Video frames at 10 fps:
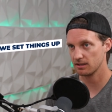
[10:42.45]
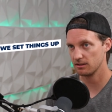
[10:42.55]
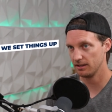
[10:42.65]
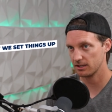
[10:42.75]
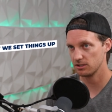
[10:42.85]

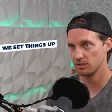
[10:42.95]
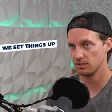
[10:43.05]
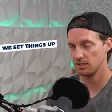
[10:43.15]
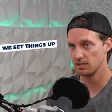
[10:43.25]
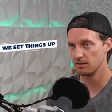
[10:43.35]

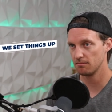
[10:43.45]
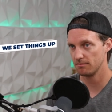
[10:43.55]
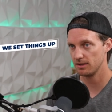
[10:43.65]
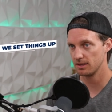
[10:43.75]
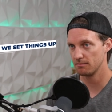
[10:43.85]
collection in
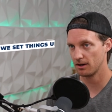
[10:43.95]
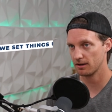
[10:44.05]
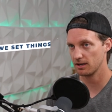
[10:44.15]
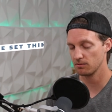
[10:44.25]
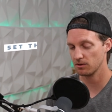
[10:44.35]
the
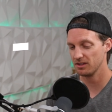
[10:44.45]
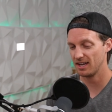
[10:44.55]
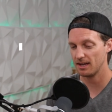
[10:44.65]
marketing world,